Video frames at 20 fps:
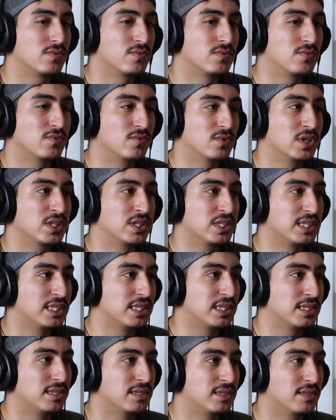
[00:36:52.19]

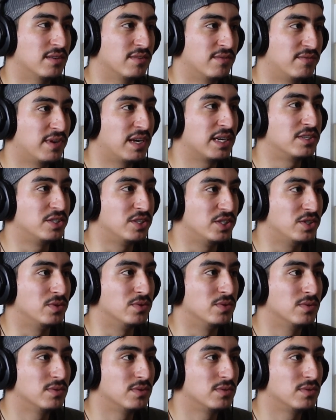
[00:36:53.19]
really affect you.